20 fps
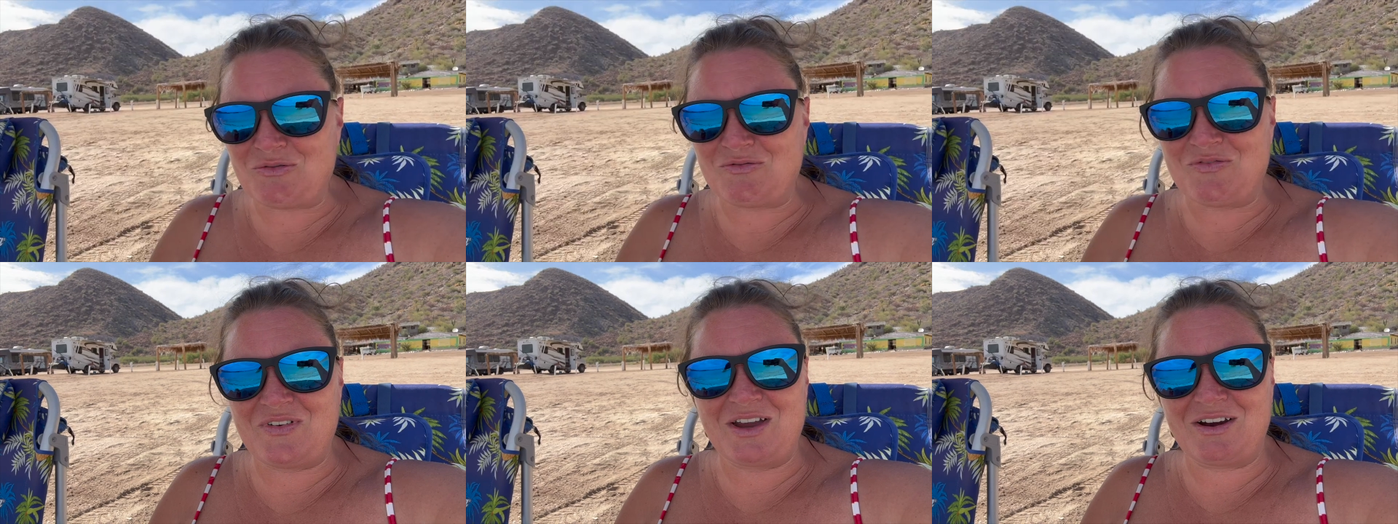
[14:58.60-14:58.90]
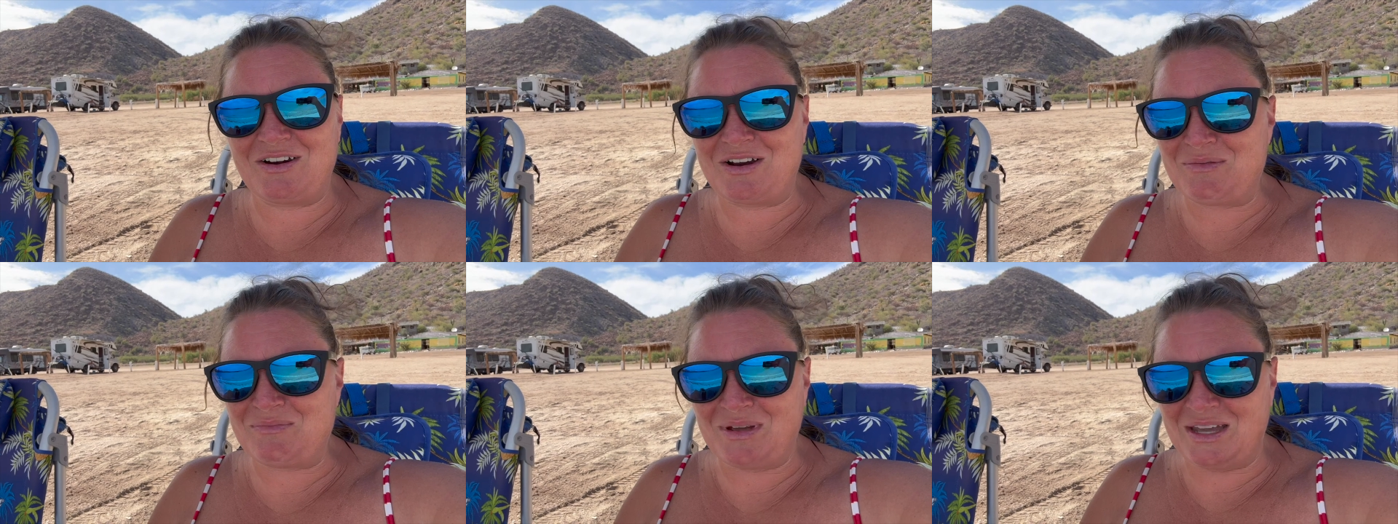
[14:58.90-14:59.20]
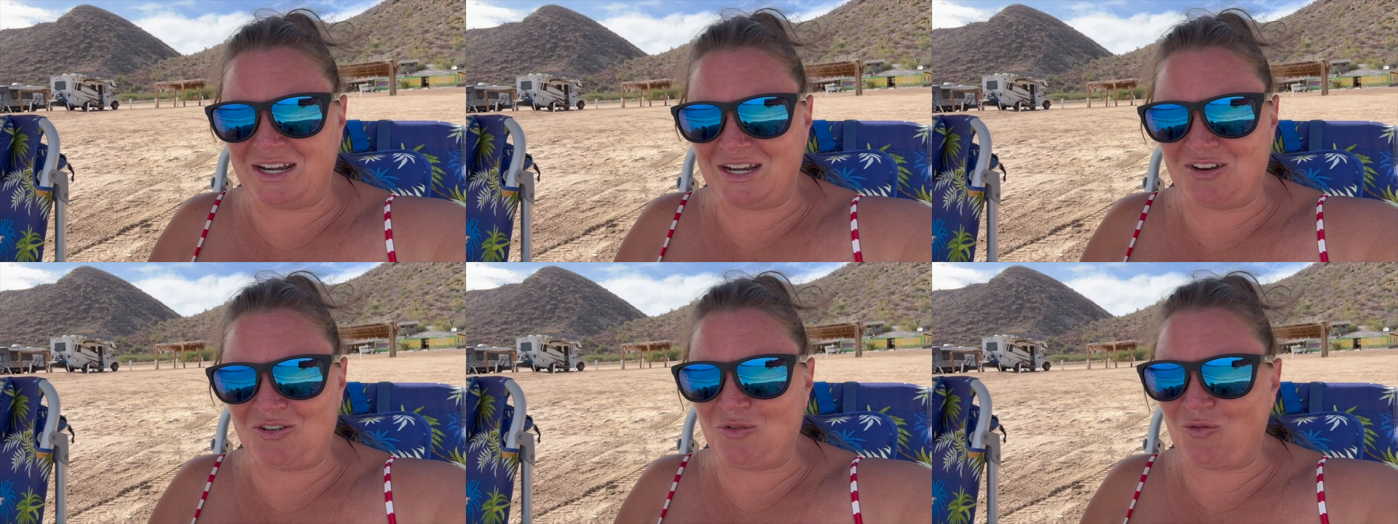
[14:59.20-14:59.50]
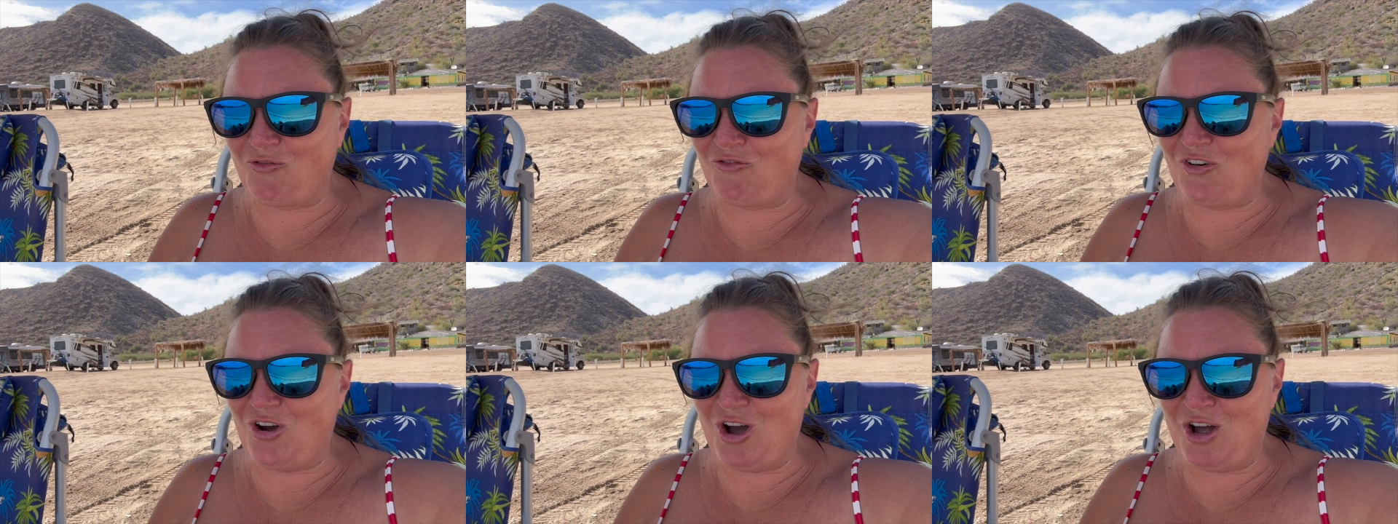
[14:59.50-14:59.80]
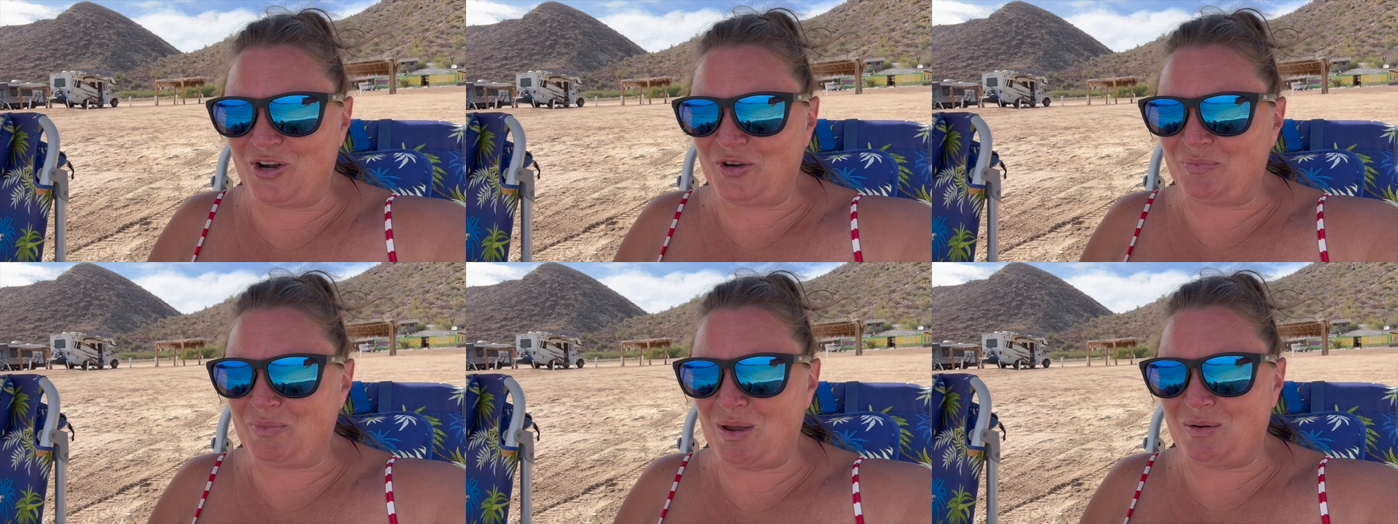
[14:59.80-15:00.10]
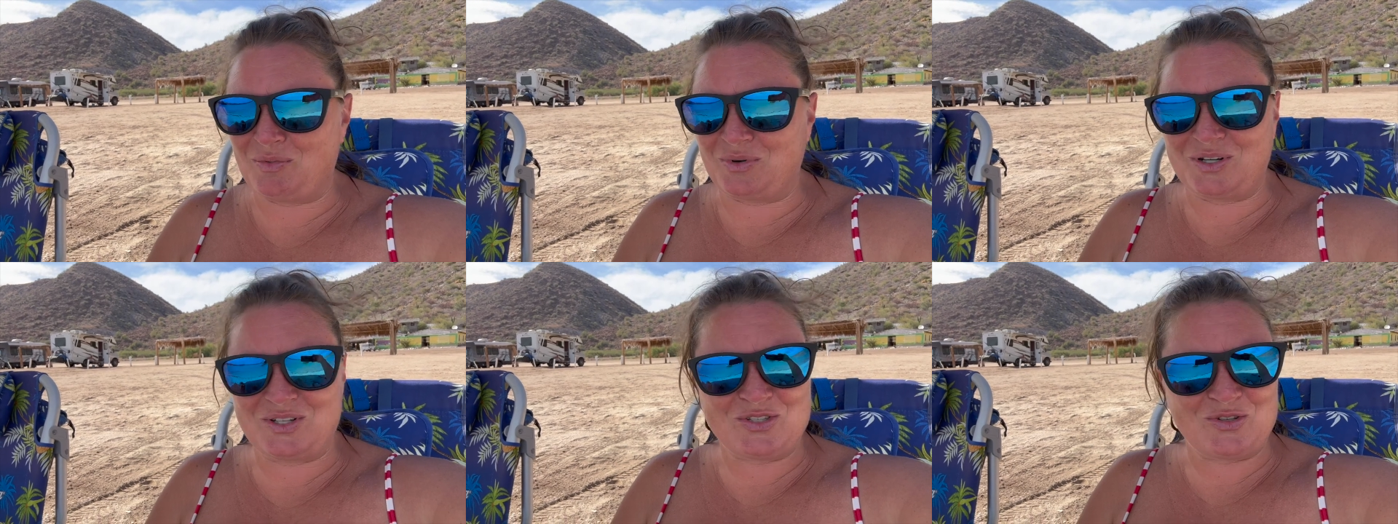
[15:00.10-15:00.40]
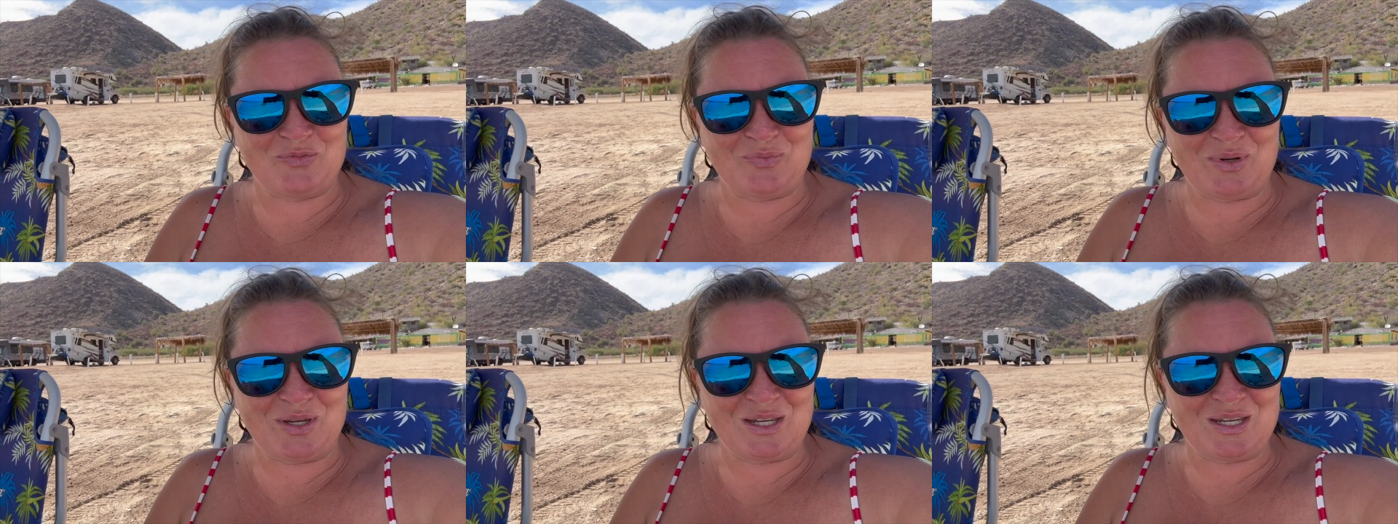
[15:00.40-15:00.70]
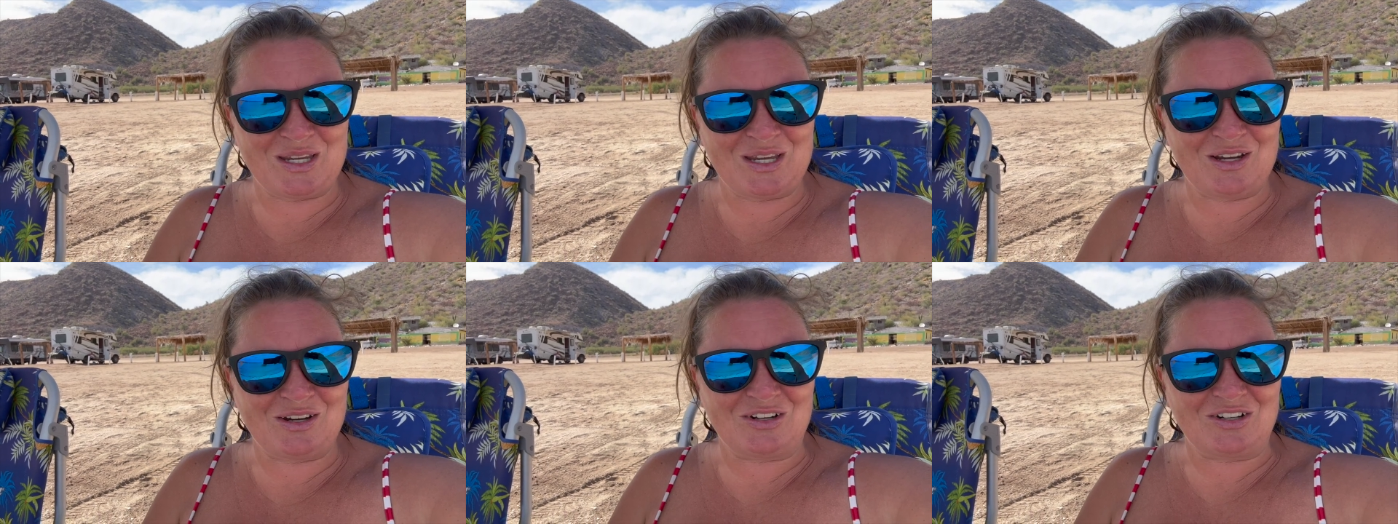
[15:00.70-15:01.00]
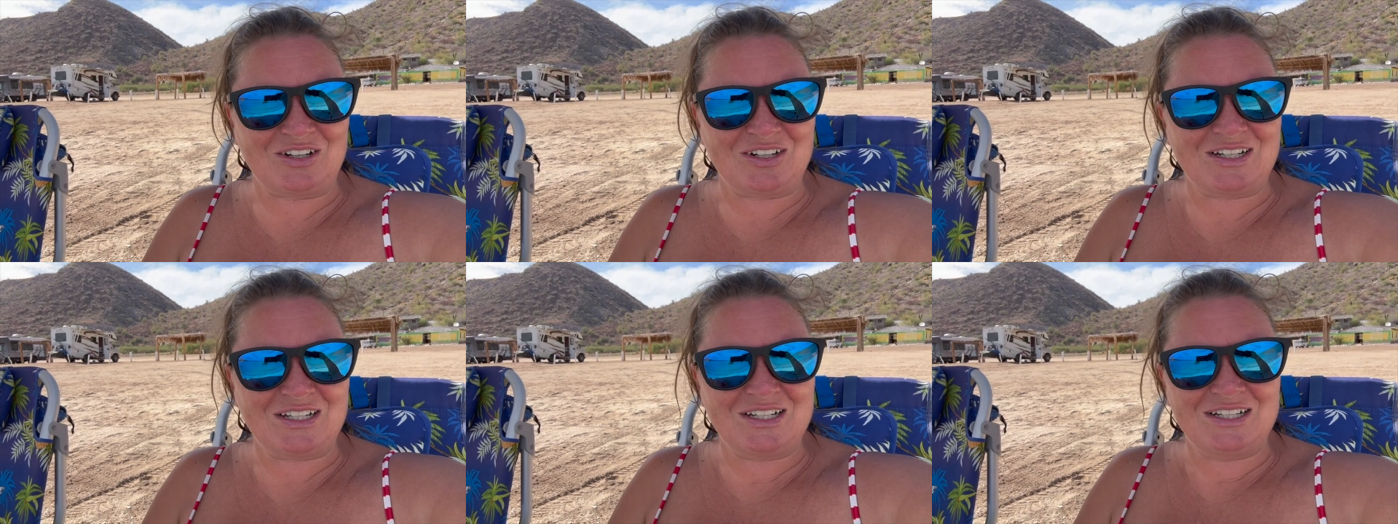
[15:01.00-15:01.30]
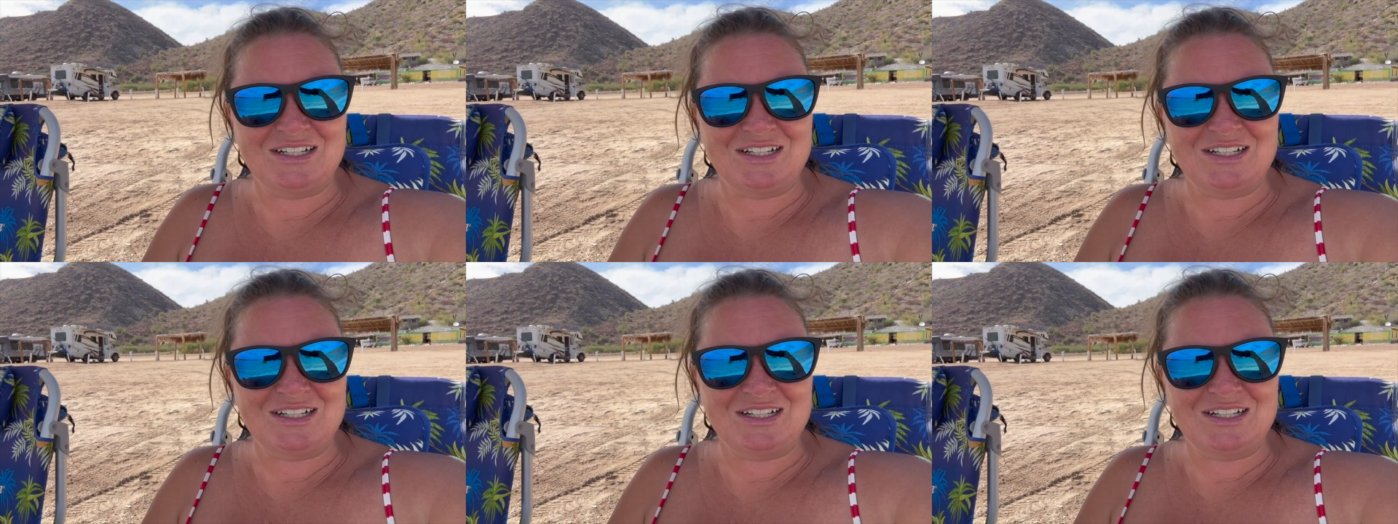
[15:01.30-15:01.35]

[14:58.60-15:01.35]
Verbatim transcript: very many fond memories of being here.